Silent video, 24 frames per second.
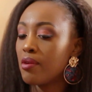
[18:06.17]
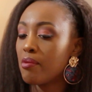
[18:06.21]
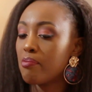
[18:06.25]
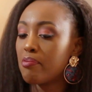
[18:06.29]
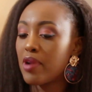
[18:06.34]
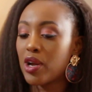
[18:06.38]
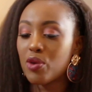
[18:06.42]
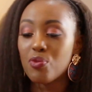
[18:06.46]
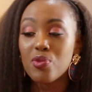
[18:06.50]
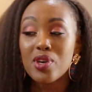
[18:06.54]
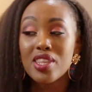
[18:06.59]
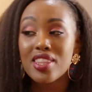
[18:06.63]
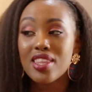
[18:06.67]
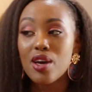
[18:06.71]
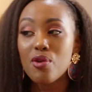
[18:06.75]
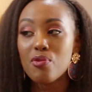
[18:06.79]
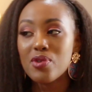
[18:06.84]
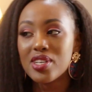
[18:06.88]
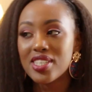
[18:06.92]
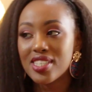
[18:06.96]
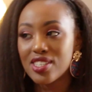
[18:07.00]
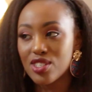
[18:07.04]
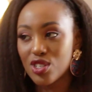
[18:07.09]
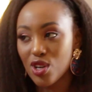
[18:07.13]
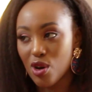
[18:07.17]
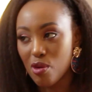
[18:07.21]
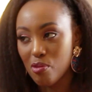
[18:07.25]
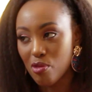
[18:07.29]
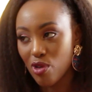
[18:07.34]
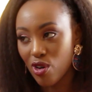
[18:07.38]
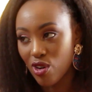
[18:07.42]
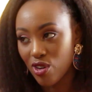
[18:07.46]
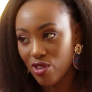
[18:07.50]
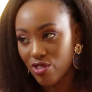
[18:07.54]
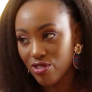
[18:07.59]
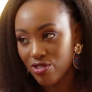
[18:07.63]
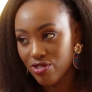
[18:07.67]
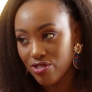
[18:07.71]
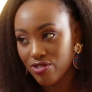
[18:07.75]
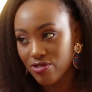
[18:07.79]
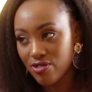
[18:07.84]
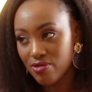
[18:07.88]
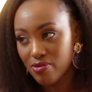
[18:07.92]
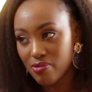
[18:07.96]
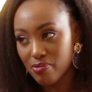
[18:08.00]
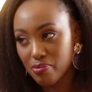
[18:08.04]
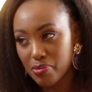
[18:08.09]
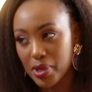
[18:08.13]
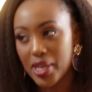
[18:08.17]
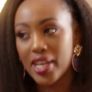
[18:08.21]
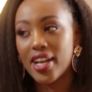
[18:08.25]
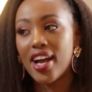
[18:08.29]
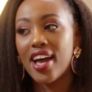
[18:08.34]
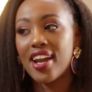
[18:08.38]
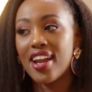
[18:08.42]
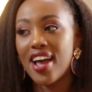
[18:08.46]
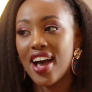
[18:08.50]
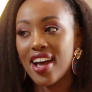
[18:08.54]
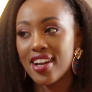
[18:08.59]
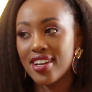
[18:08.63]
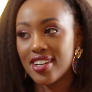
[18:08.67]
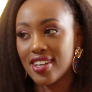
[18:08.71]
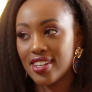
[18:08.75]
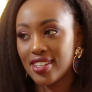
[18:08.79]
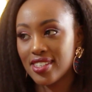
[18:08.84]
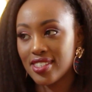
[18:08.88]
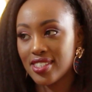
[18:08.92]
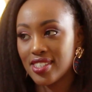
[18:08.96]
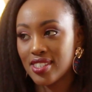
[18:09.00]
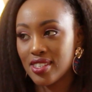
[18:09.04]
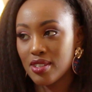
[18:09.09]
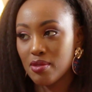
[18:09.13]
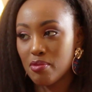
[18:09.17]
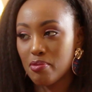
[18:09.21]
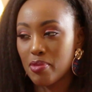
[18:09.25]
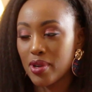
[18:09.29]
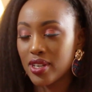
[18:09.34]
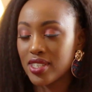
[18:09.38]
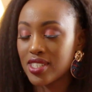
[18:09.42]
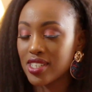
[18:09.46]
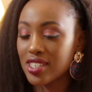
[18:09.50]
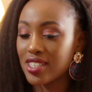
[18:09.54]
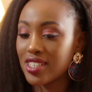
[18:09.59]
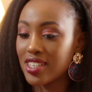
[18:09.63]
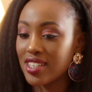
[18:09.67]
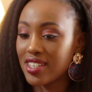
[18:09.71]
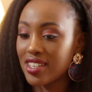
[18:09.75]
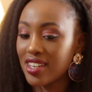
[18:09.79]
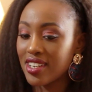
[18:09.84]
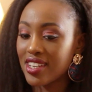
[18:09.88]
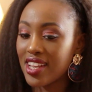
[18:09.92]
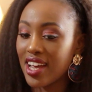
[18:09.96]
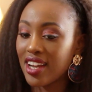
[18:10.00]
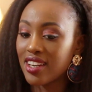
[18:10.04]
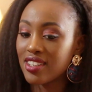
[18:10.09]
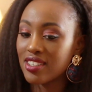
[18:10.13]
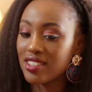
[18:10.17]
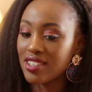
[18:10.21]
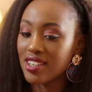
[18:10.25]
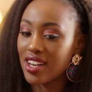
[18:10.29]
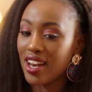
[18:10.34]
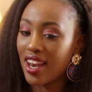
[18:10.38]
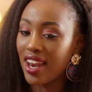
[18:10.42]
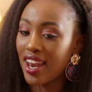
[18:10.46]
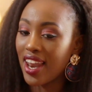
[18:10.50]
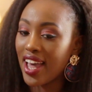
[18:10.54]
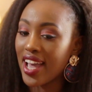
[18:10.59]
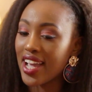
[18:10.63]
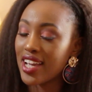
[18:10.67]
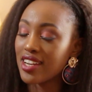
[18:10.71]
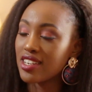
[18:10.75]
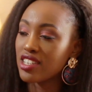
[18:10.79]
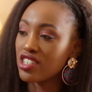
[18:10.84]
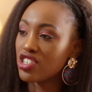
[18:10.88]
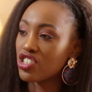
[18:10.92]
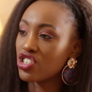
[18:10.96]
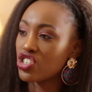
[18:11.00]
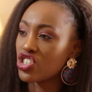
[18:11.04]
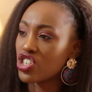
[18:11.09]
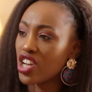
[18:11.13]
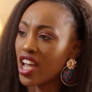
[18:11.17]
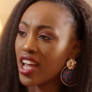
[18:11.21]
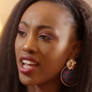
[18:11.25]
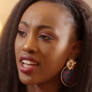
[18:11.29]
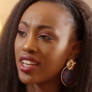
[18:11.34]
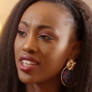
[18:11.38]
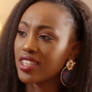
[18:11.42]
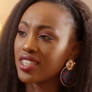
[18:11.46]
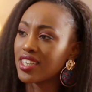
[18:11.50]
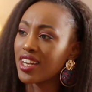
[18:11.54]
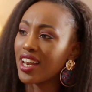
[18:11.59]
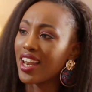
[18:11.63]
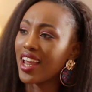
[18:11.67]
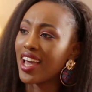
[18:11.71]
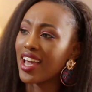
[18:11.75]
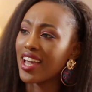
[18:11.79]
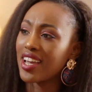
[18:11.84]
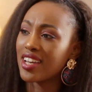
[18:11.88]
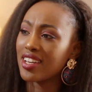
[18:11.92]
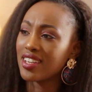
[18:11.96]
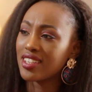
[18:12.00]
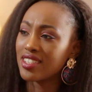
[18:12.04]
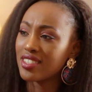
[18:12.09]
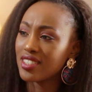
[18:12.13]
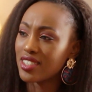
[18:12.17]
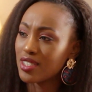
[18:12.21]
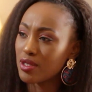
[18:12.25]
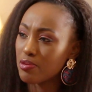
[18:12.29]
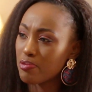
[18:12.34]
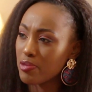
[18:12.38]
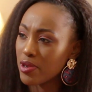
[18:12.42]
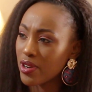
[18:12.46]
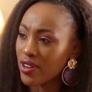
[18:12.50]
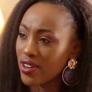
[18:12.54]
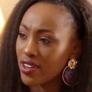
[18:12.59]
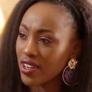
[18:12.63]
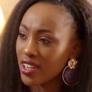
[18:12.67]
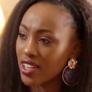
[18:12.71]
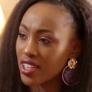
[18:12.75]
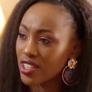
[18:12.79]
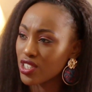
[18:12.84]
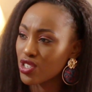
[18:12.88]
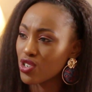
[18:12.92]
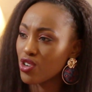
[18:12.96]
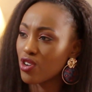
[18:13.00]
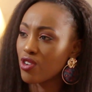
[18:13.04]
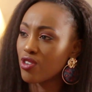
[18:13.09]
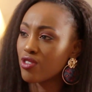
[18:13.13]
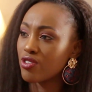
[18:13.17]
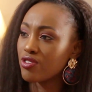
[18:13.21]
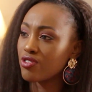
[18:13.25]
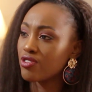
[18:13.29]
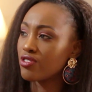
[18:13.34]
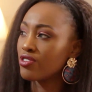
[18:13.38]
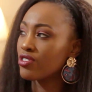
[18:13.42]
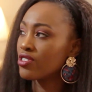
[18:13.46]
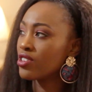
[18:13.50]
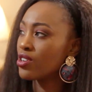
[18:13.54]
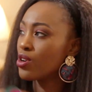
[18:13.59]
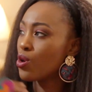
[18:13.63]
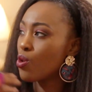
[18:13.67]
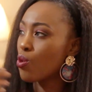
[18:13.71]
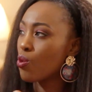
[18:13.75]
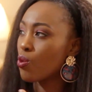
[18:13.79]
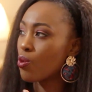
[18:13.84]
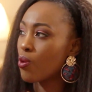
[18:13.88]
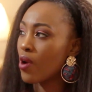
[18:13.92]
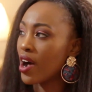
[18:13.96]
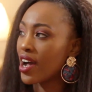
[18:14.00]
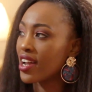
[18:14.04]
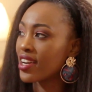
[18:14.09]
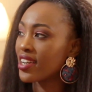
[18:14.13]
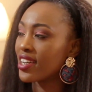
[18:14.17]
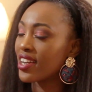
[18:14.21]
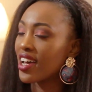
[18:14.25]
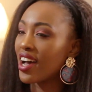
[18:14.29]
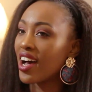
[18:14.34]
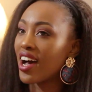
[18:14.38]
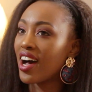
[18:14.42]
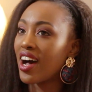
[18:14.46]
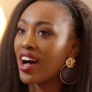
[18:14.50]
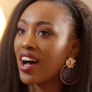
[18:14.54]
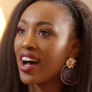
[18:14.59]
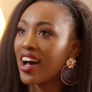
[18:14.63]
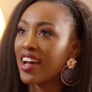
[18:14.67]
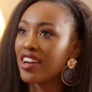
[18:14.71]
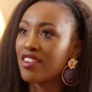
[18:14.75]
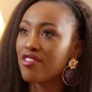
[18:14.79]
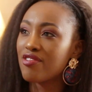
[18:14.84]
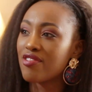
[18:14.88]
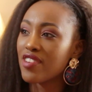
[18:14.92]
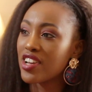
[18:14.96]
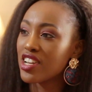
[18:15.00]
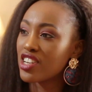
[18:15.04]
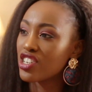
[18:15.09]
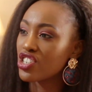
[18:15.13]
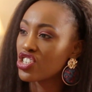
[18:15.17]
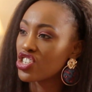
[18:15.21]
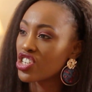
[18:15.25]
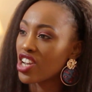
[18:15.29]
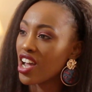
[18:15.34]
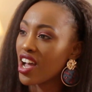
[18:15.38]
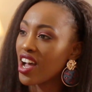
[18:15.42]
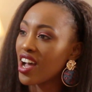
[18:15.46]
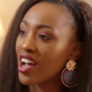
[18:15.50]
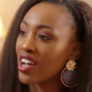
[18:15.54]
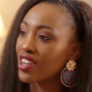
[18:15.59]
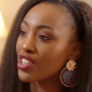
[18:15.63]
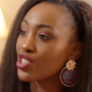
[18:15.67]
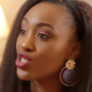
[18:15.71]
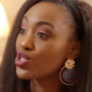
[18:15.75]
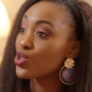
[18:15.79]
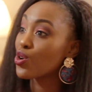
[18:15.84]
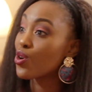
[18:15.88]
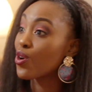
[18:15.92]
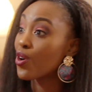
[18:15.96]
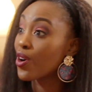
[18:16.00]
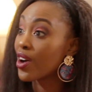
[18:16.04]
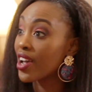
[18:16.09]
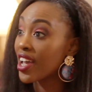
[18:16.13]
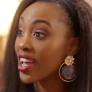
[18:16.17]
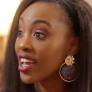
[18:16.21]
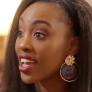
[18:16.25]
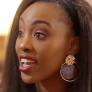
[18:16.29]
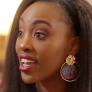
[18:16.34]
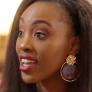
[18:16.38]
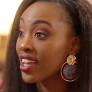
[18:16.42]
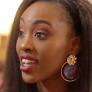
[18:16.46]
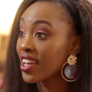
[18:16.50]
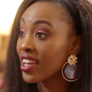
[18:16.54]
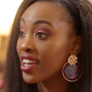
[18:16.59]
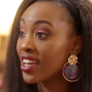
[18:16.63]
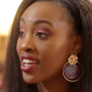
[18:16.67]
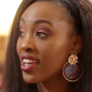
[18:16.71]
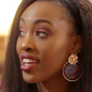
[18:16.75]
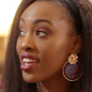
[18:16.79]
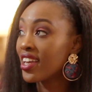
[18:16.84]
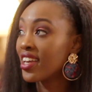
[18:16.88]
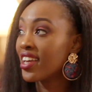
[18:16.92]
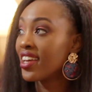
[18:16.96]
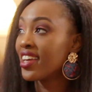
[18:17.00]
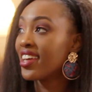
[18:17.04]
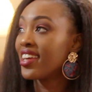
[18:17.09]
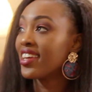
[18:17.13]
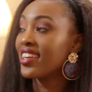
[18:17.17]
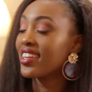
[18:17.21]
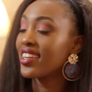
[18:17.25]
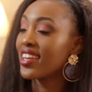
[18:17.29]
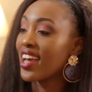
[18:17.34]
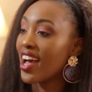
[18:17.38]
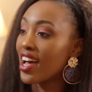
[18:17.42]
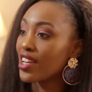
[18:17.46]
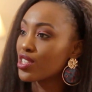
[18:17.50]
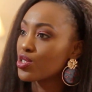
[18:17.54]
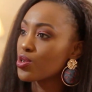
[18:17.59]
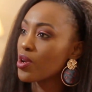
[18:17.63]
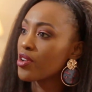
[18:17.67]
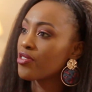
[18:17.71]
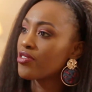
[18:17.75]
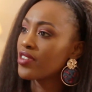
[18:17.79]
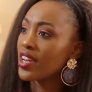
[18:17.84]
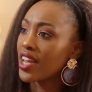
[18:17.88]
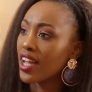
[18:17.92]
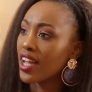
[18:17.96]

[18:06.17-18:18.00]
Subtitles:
but with the wisdom of being an adult. But just that light, childlike spirit of wonder, adventure, joy. Yeah, so I